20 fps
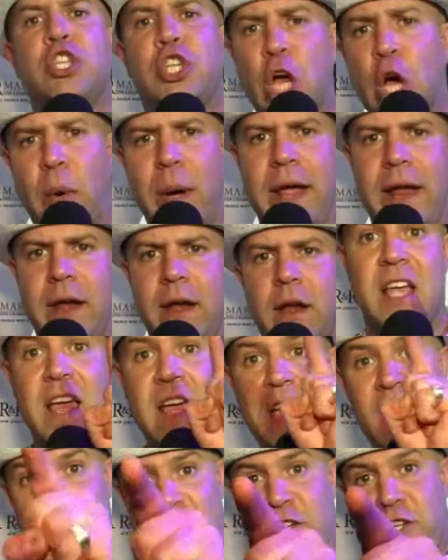Do it.
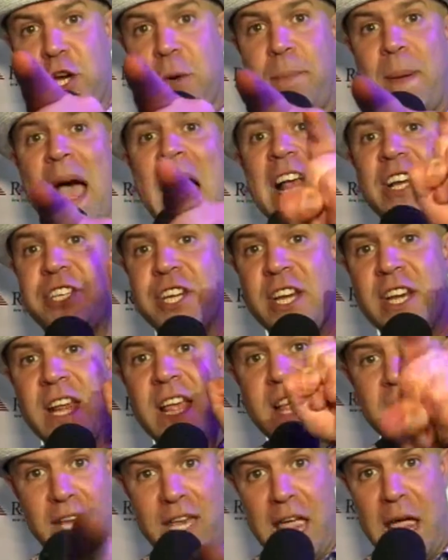If it's your passion,
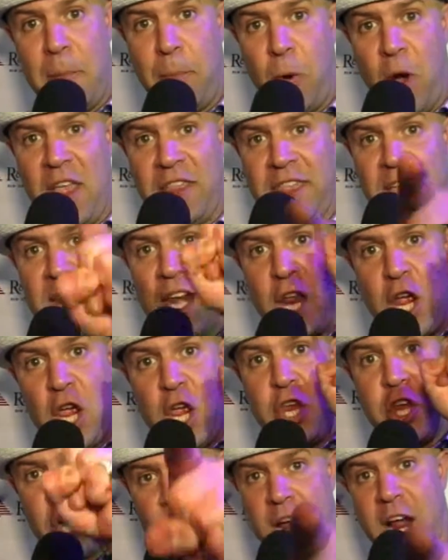keep with it.
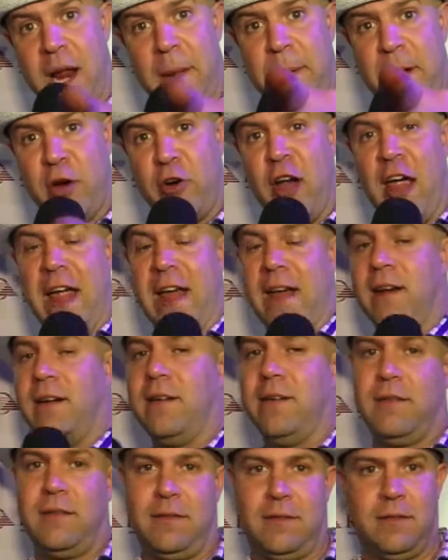You're going to be great.
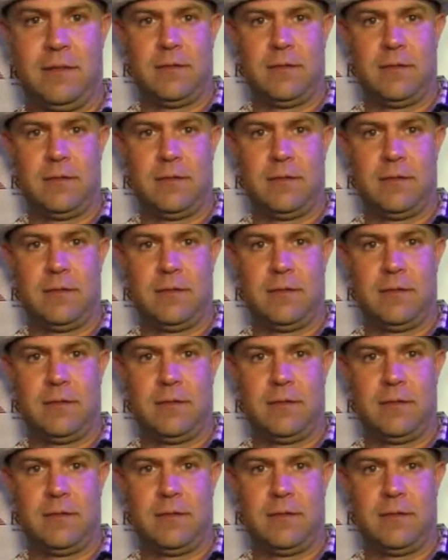I